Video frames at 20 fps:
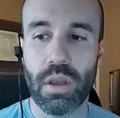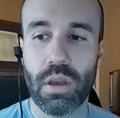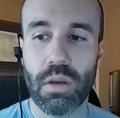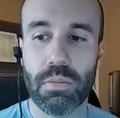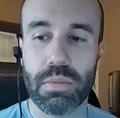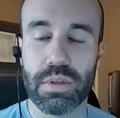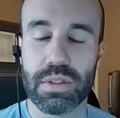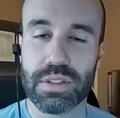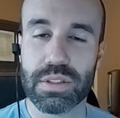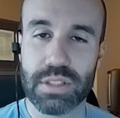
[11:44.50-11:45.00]

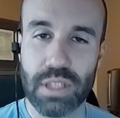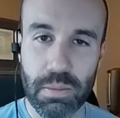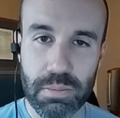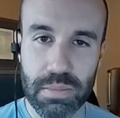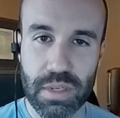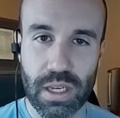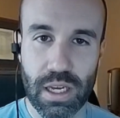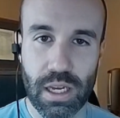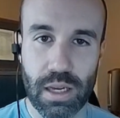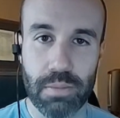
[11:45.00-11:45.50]
But
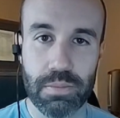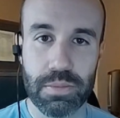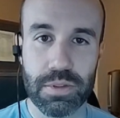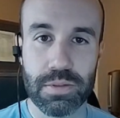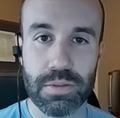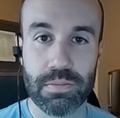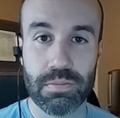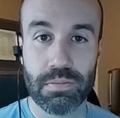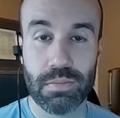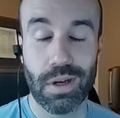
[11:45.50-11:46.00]
sometimes,
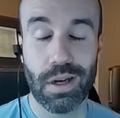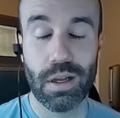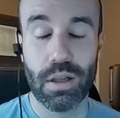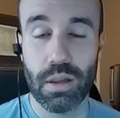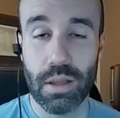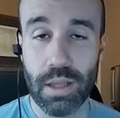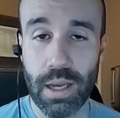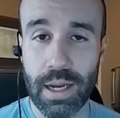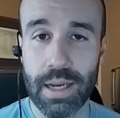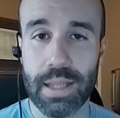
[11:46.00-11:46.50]
a
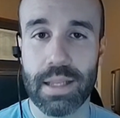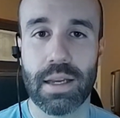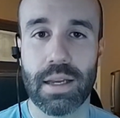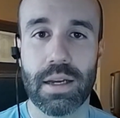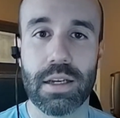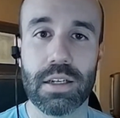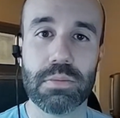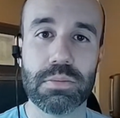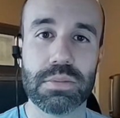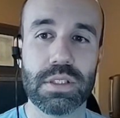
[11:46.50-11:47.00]
lot of
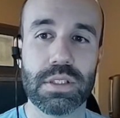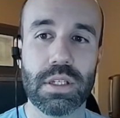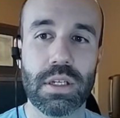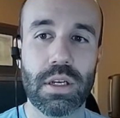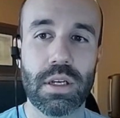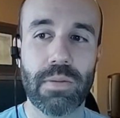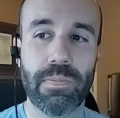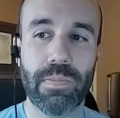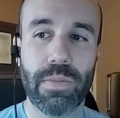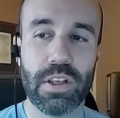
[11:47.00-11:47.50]
times,
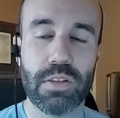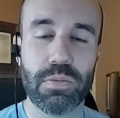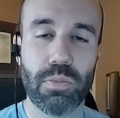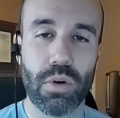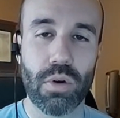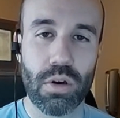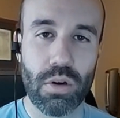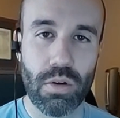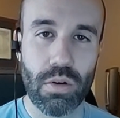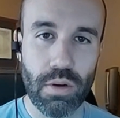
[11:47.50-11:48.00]
it's more
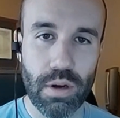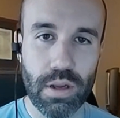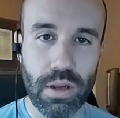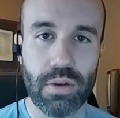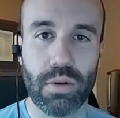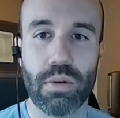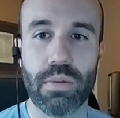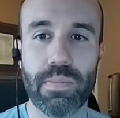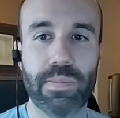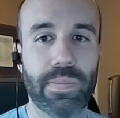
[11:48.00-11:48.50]

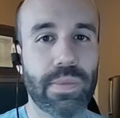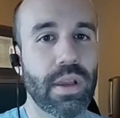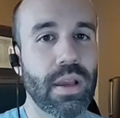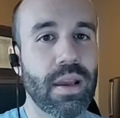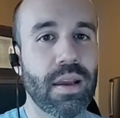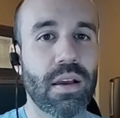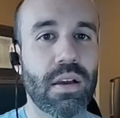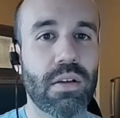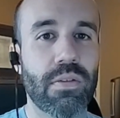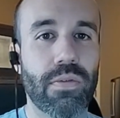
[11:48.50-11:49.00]
critical
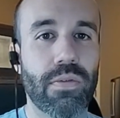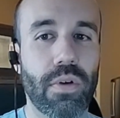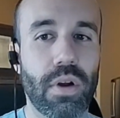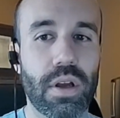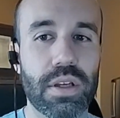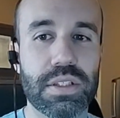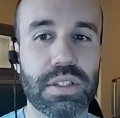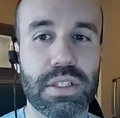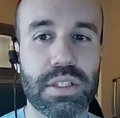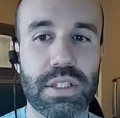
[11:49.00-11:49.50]
for
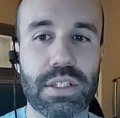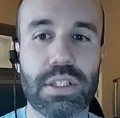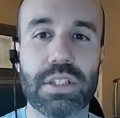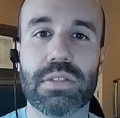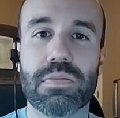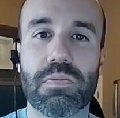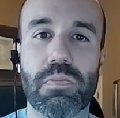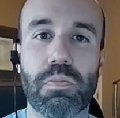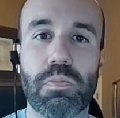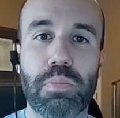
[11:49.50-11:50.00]
us to
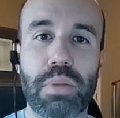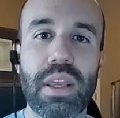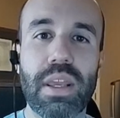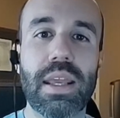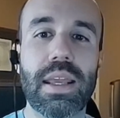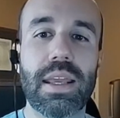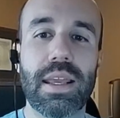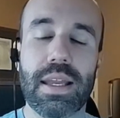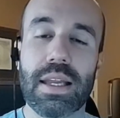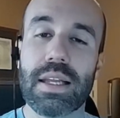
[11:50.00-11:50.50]
just
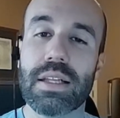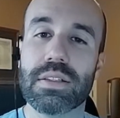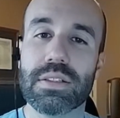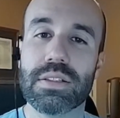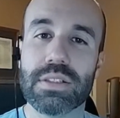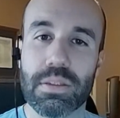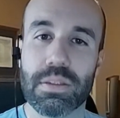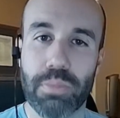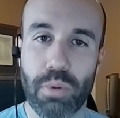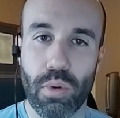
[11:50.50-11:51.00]
be in
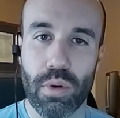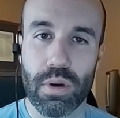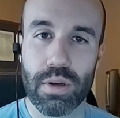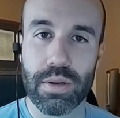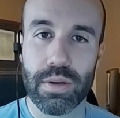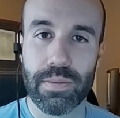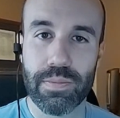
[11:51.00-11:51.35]
support,